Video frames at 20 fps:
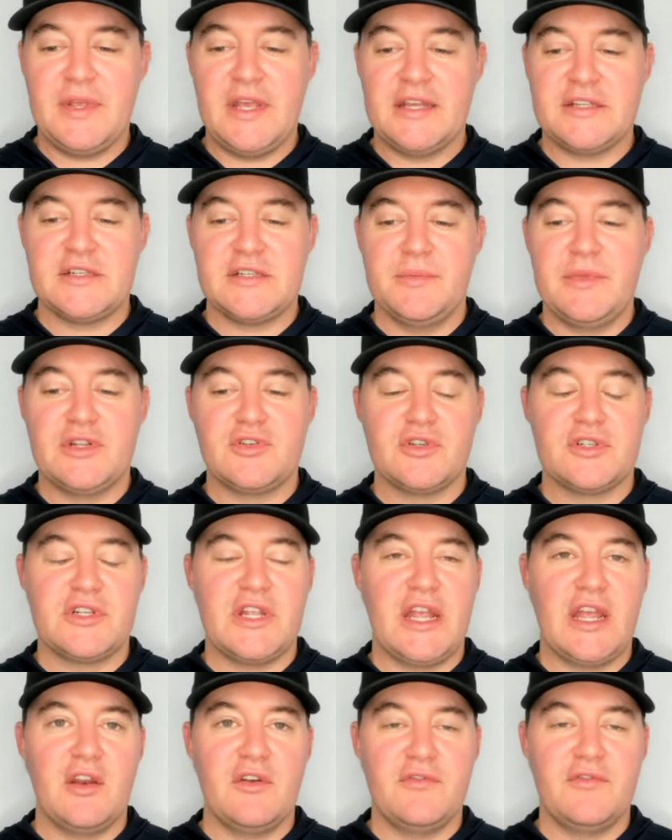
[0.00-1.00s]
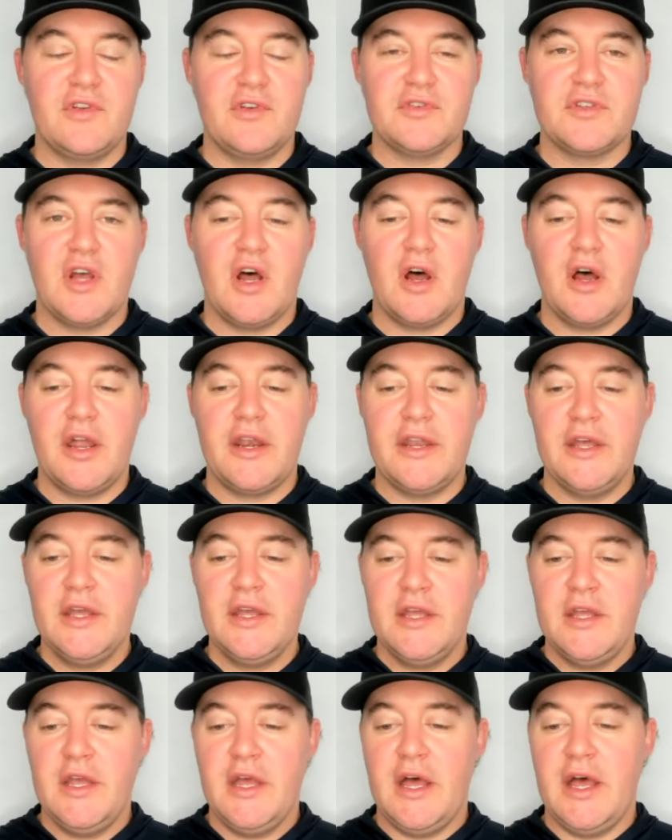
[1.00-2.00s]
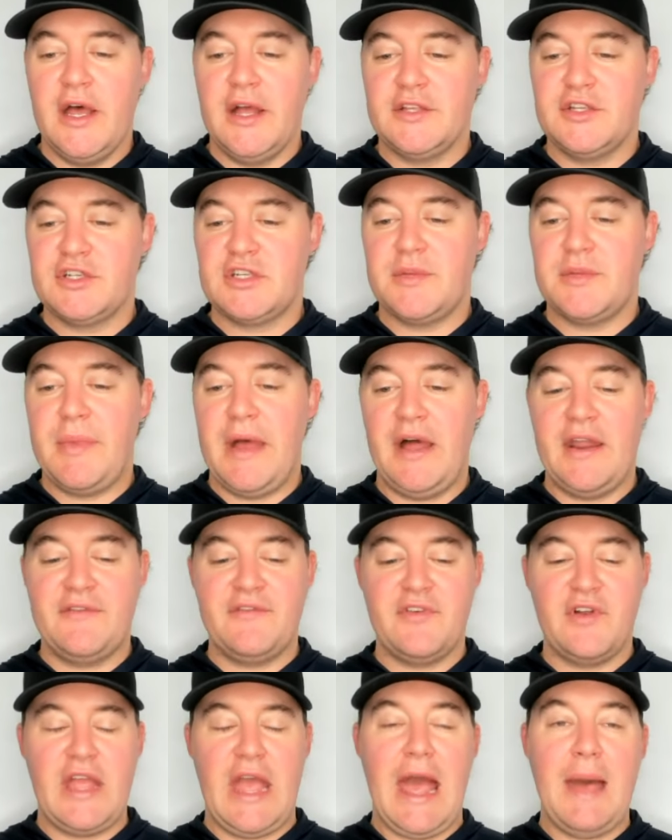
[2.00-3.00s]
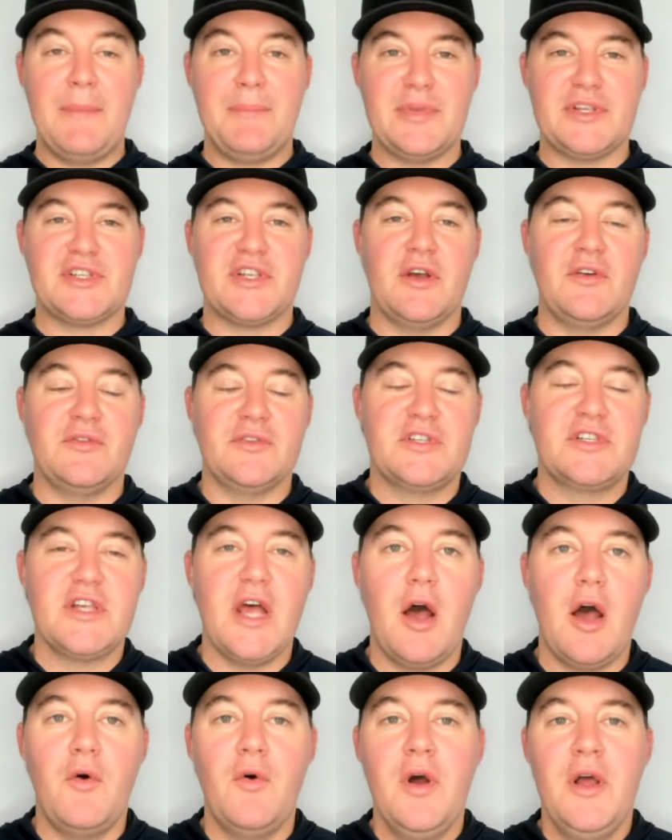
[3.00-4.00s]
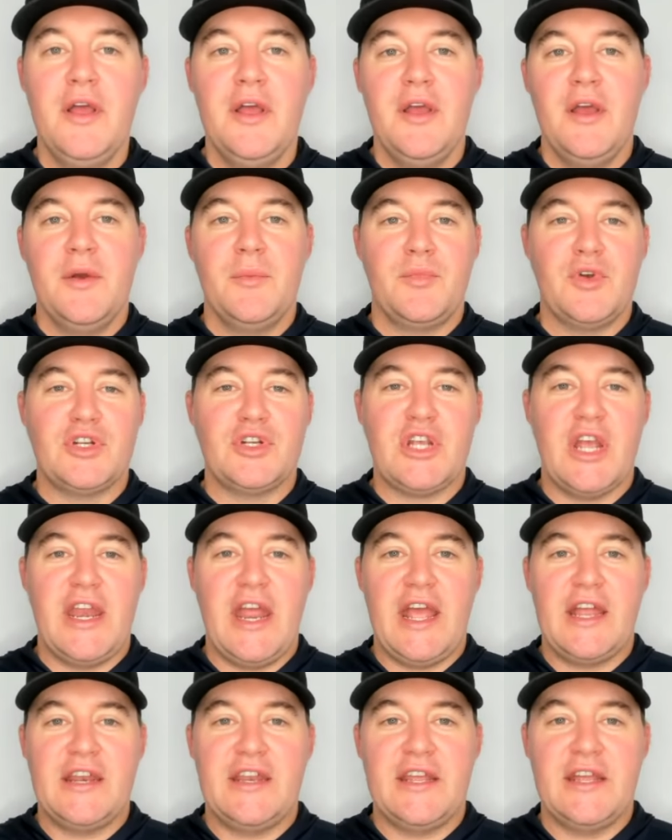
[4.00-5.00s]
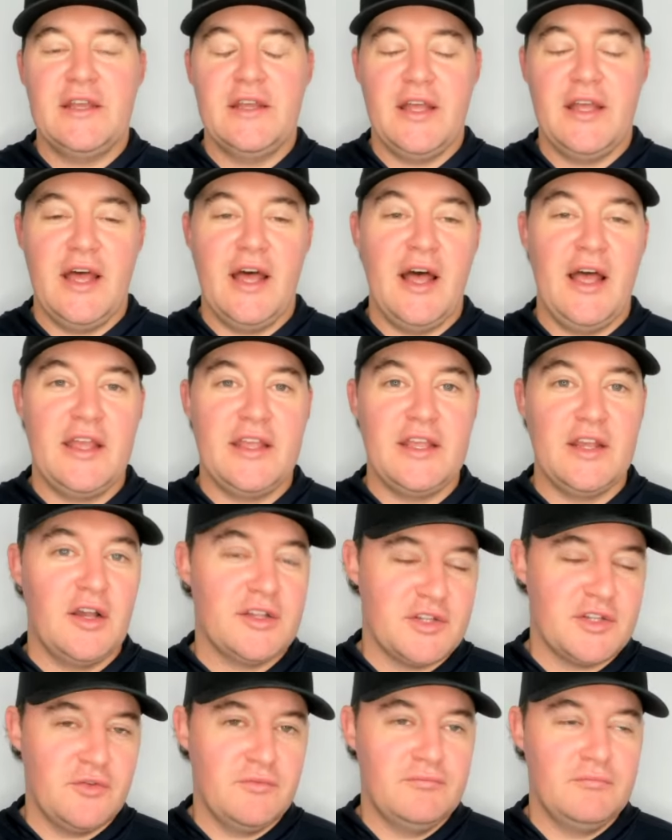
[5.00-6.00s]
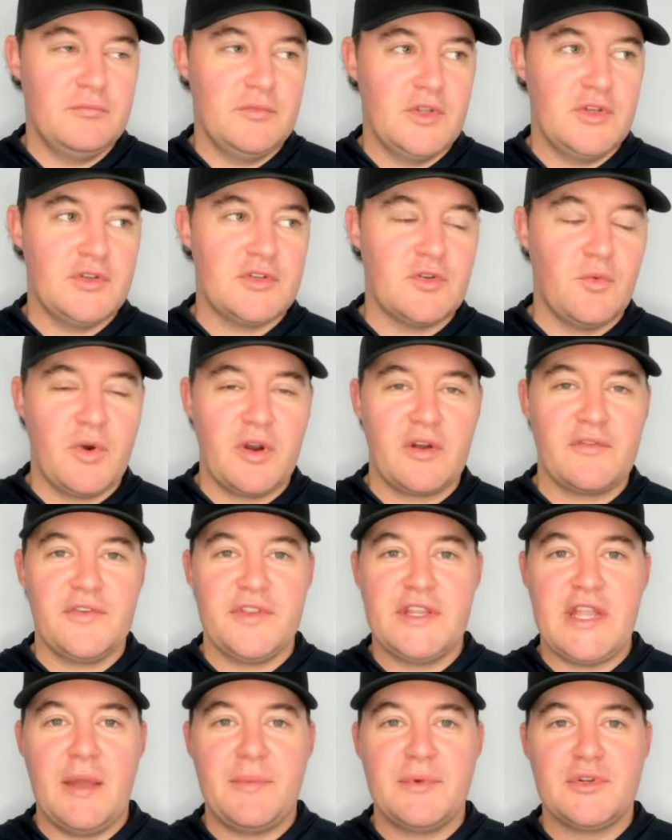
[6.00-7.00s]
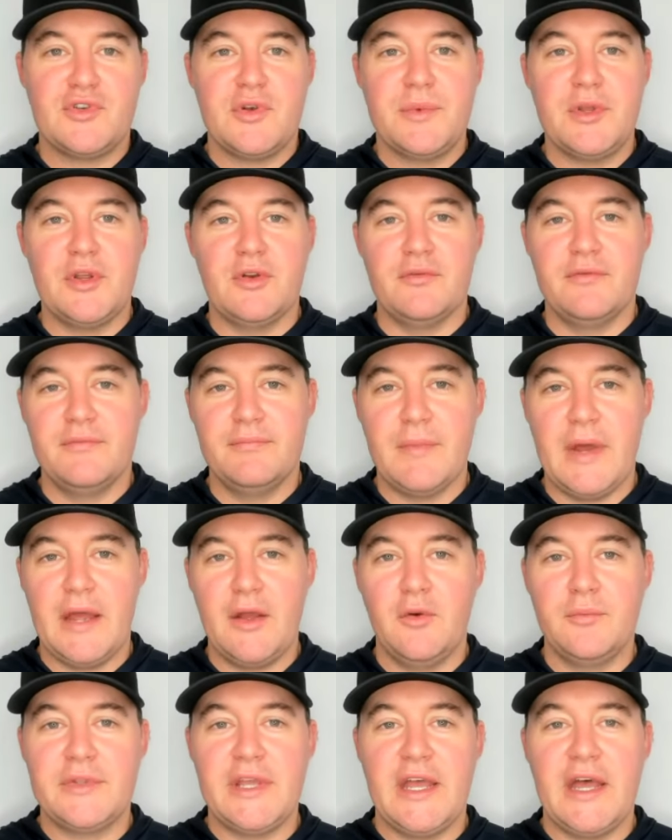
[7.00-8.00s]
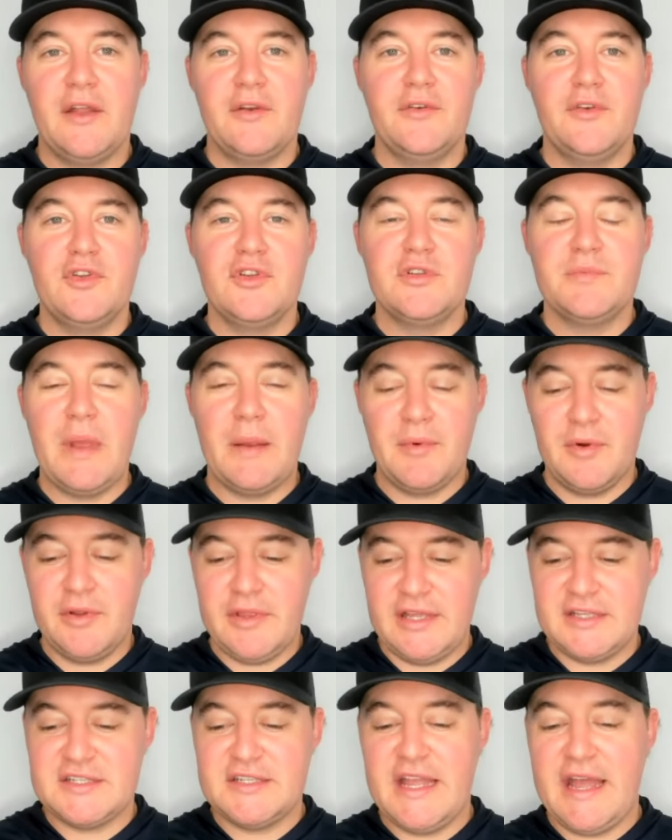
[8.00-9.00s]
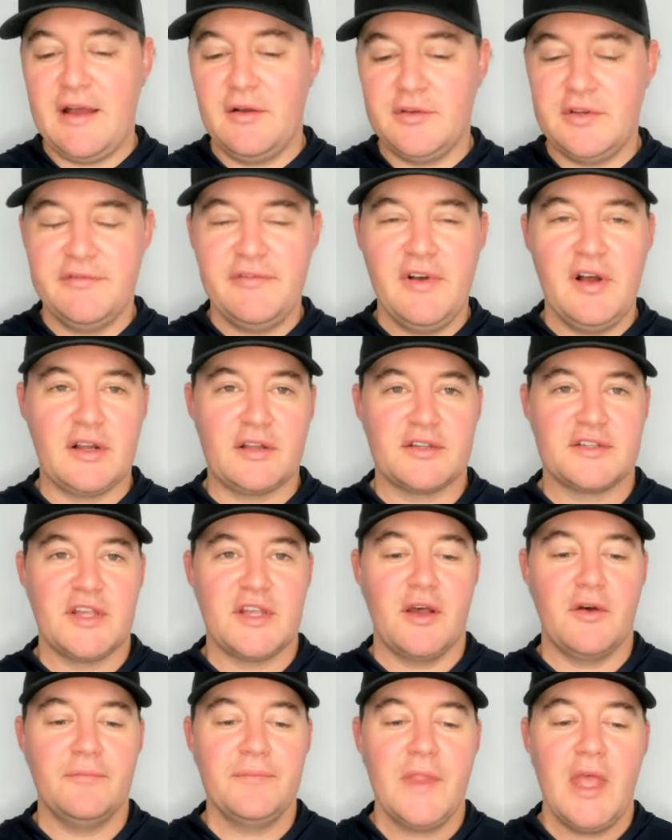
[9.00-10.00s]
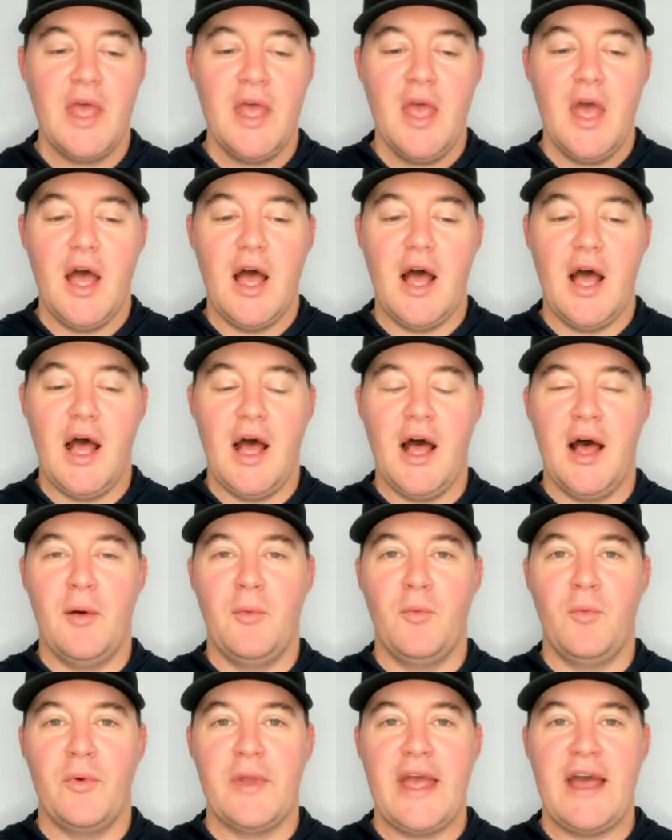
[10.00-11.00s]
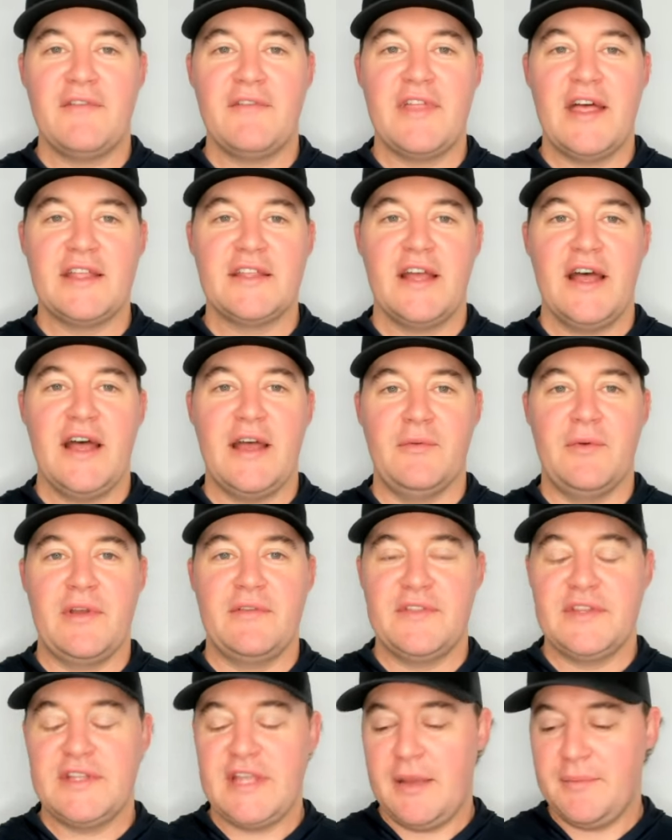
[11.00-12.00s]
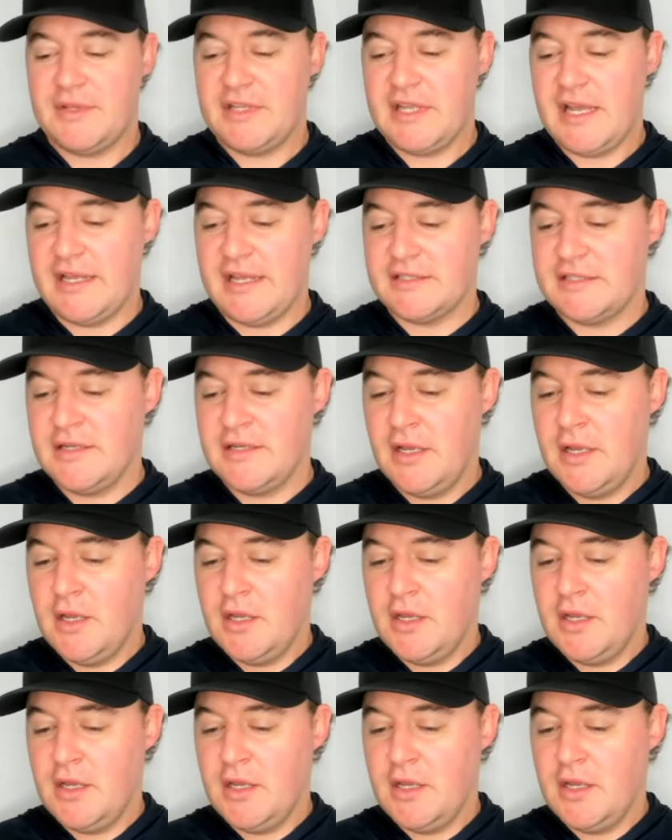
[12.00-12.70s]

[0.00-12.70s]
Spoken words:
He has some interesting interviews on just about every episode. So appreciate Andy. He also used to work for the Tampa Tribune, my hometown newspaper that's now defunct. So we have that tie. We have the Tampa ties.